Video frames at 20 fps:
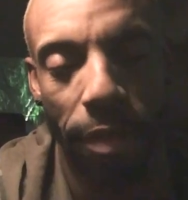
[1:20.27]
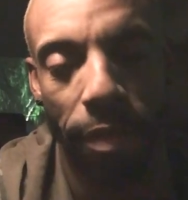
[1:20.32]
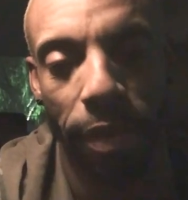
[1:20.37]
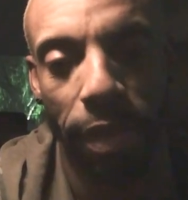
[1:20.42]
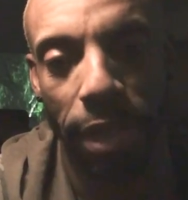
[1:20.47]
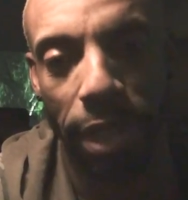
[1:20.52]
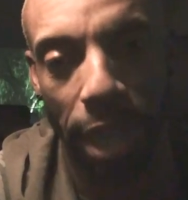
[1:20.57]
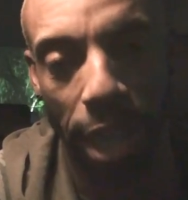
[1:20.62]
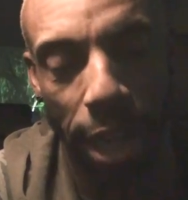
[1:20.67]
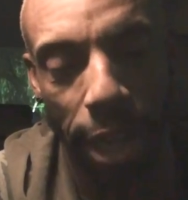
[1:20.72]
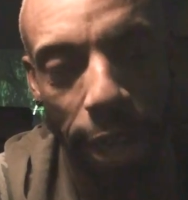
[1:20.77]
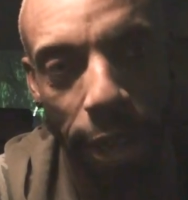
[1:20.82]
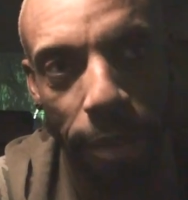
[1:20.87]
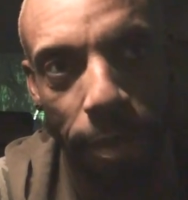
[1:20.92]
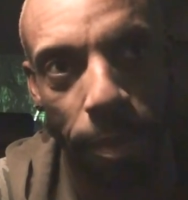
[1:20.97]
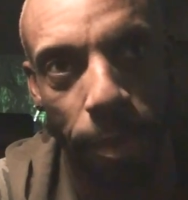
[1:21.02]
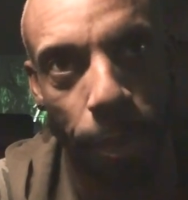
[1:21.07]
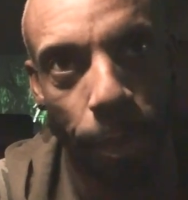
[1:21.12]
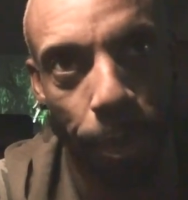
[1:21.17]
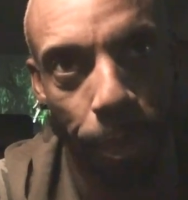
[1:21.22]
of the day,
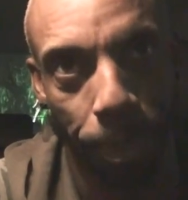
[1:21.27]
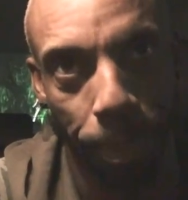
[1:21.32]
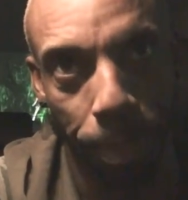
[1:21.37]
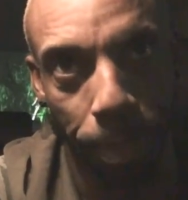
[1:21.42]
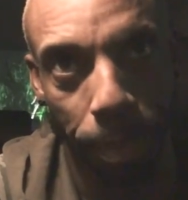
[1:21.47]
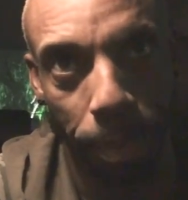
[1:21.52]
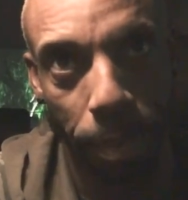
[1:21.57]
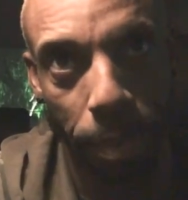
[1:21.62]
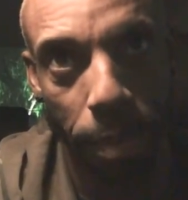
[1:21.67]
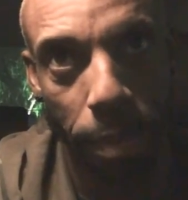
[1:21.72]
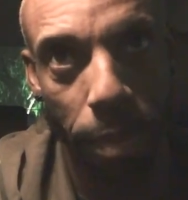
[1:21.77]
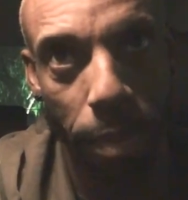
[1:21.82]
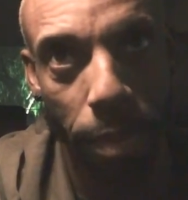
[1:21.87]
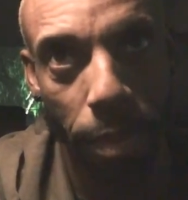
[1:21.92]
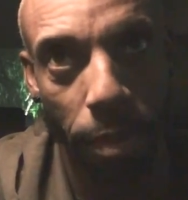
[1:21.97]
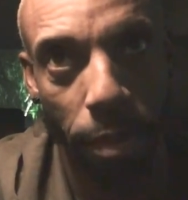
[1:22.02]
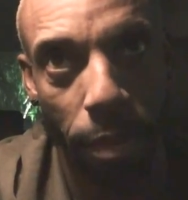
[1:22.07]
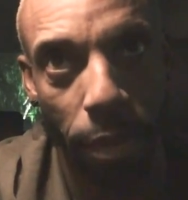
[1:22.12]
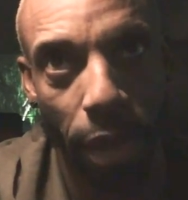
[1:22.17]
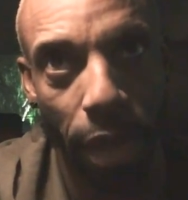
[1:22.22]

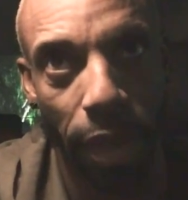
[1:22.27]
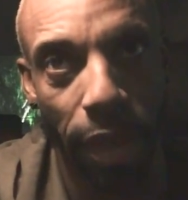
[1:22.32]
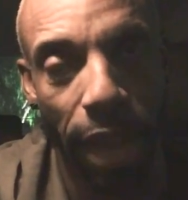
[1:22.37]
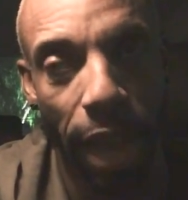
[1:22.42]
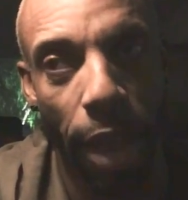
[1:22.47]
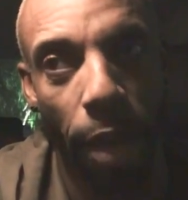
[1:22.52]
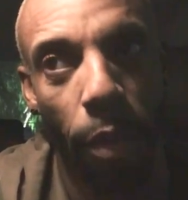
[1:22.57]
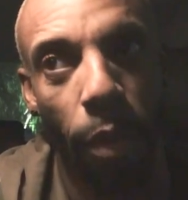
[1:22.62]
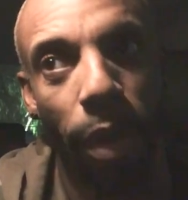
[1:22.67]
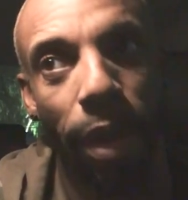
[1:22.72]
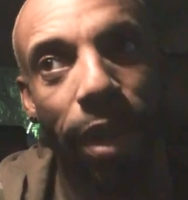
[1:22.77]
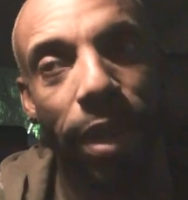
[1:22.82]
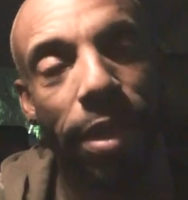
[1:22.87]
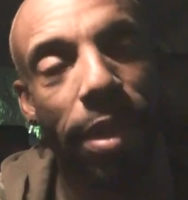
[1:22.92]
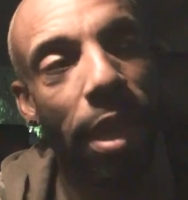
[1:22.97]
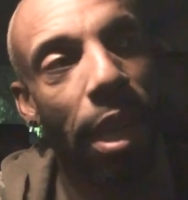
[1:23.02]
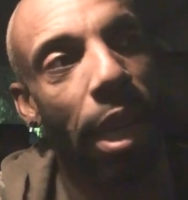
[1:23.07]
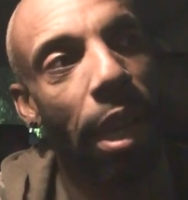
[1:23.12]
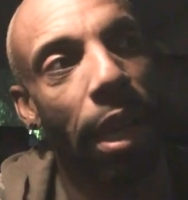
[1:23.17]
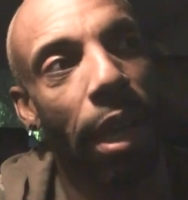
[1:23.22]
that
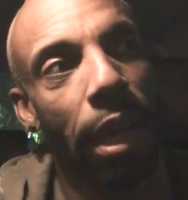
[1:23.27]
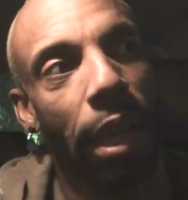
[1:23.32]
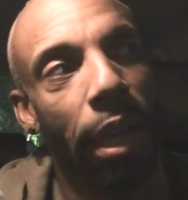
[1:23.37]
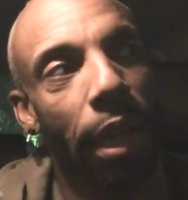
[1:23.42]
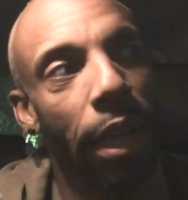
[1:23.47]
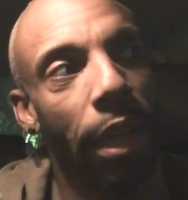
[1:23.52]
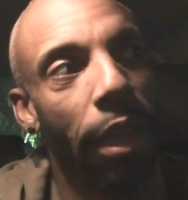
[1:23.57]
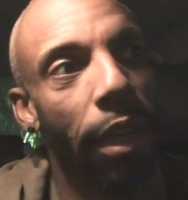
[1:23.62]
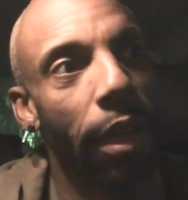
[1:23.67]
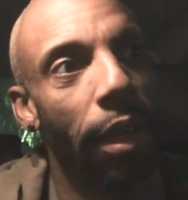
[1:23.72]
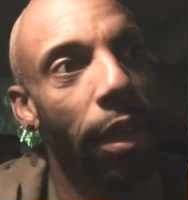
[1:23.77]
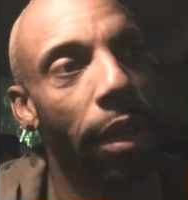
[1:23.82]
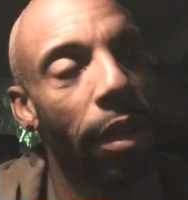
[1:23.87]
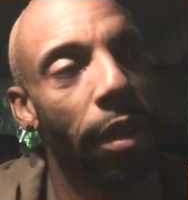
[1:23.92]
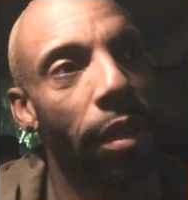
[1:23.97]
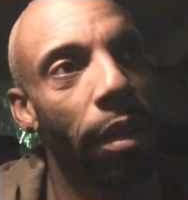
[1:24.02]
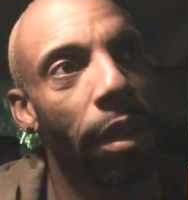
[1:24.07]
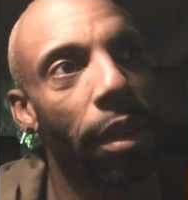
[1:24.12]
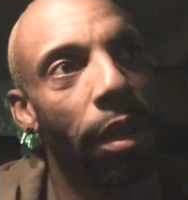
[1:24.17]
was a